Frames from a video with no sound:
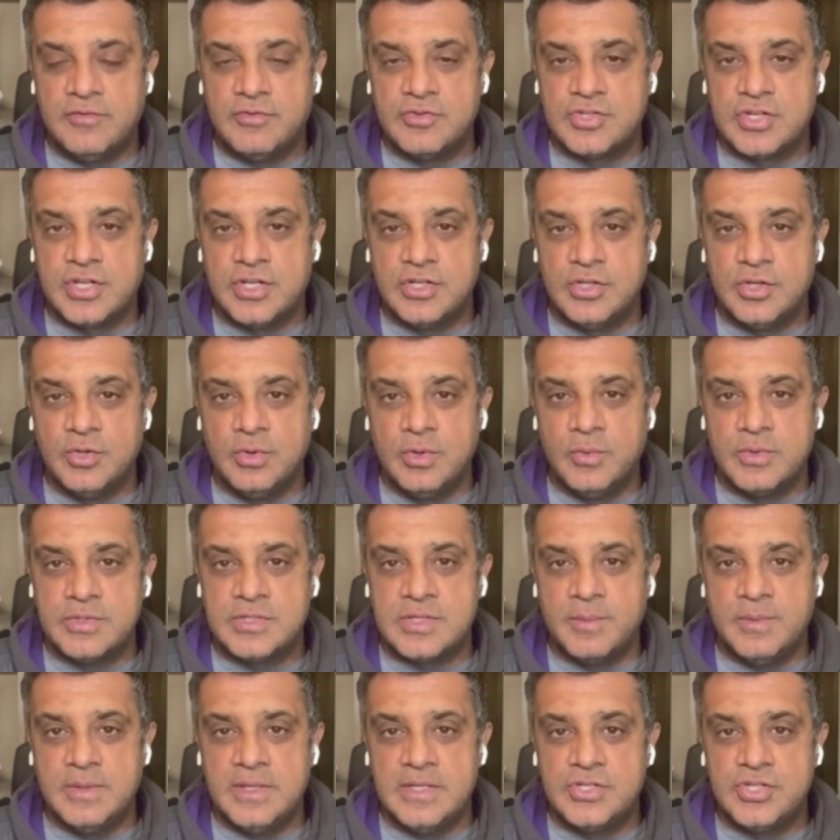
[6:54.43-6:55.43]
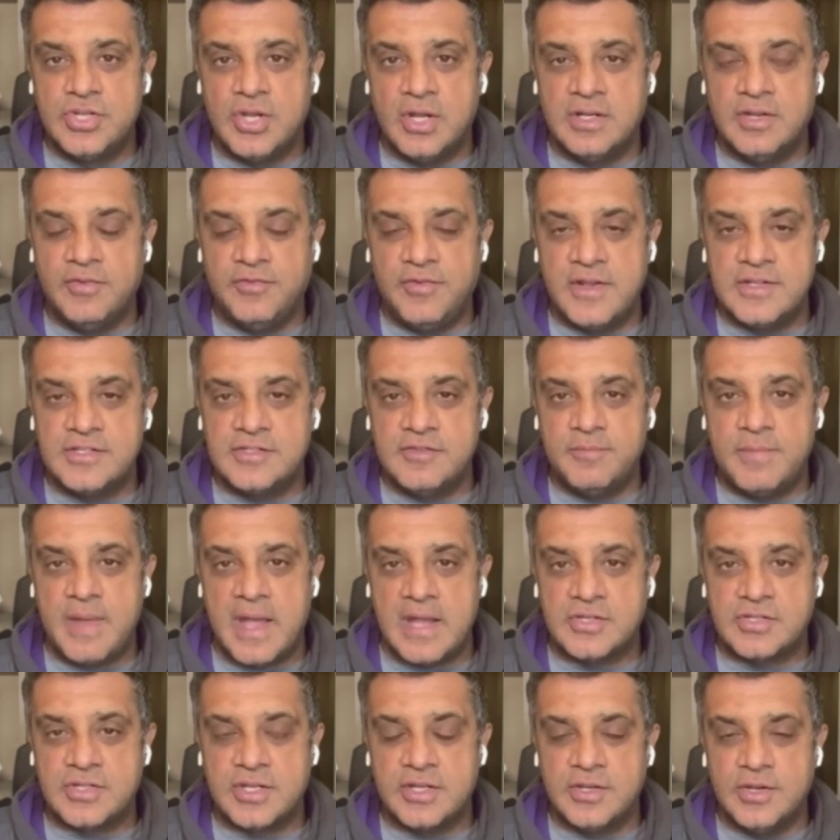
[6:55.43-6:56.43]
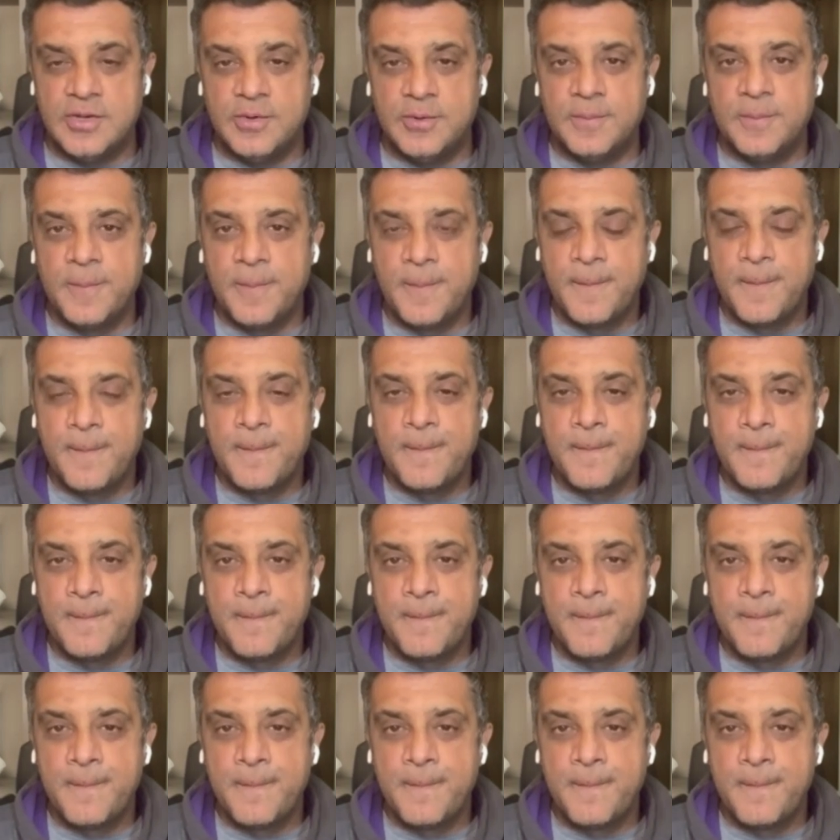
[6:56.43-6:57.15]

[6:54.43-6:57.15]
receivers can do and what some of these young defensive backs can do.